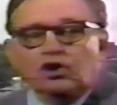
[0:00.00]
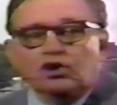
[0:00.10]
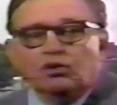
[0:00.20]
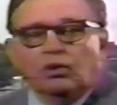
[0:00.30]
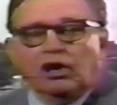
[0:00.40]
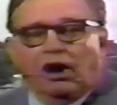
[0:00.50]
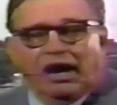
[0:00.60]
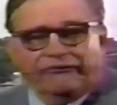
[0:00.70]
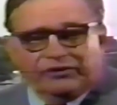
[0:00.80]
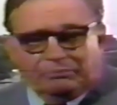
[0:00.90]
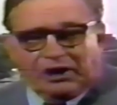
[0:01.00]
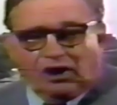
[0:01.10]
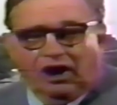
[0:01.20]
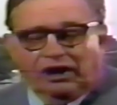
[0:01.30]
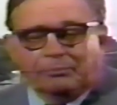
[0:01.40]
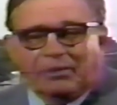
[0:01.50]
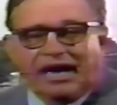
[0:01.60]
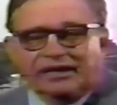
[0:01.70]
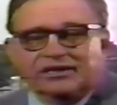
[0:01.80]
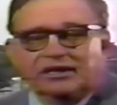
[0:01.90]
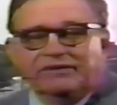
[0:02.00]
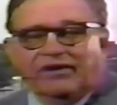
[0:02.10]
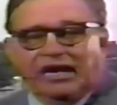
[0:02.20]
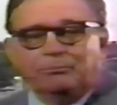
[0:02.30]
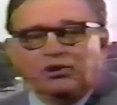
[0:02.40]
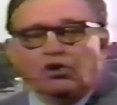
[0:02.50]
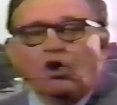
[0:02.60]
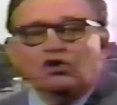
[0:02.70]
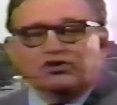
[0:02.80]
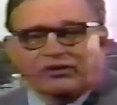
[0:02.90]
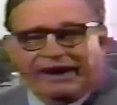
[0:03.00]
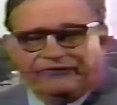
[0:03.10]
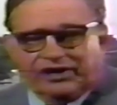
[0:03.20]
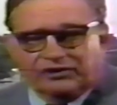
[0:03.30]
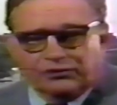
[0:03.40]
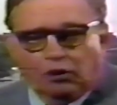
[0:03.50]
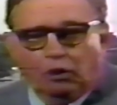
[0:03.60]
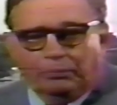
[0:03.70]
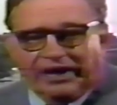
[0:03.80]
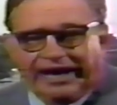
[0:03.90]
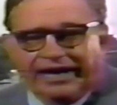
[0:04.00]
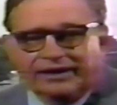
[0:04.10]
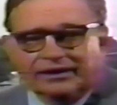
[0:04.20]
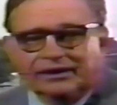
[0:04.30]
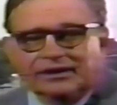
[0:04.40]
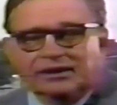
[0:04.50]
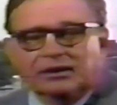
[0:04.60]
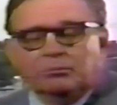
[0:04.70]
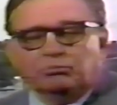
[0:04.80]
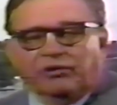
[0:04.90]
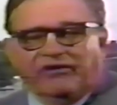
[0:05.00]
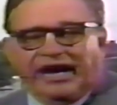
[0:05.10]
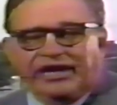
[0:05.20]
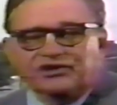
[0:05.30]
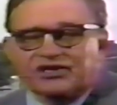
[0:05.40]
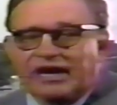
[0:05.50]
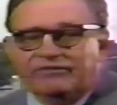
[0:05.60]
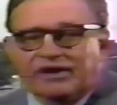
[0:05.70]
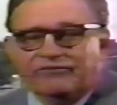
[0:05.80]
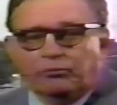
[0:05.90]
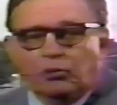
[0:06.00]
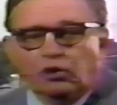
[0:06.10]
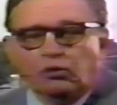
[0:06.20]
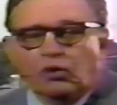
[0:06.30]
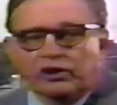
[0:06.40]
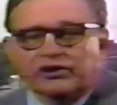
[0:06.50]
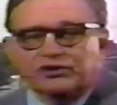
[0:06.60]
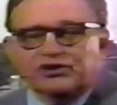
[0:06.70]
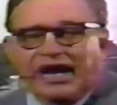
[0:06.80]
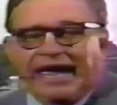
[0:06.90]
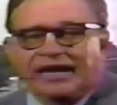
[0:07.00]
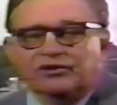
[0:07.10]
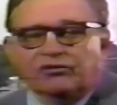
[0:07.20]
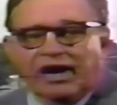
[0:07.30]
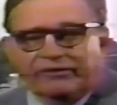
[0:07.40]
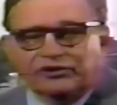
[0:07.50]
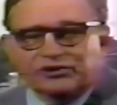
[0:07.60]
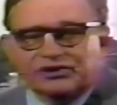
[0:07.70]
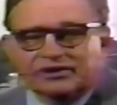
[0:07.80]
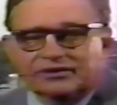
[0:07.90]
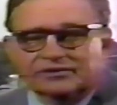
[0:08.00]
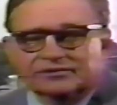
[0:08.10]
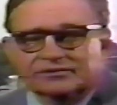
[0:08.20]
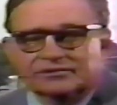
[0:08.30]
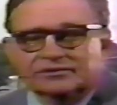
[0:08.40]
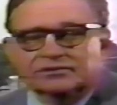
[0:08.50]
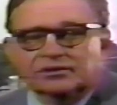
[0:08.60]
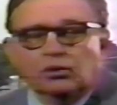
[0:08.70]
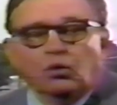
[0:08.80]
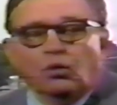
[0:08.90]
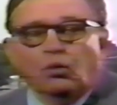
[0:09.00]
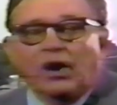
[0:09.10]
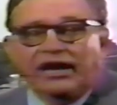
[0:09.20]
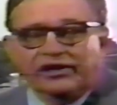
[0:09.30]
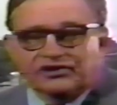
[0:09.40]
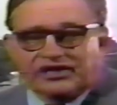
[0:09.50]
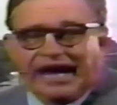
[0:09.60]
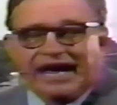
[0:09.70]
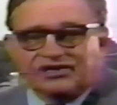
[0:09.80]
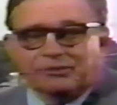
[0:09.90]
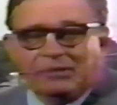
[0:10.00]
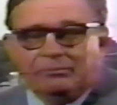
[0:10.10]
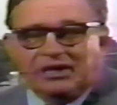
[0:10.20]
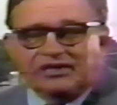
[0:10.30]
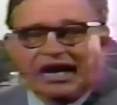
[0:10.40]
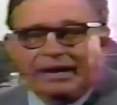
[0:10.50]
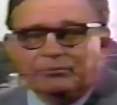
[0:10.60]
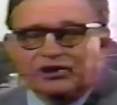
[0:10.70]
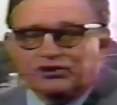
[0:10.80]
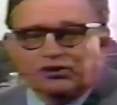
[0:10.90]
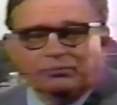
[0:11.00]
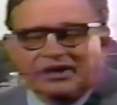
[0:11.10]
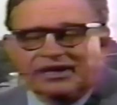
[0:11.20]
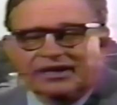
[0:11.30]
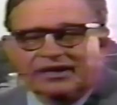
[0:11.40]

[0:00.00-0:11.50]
You will often be called upon to develop your own traffic control plan, providing safety for both workers and drivers. While this task may be time consuming,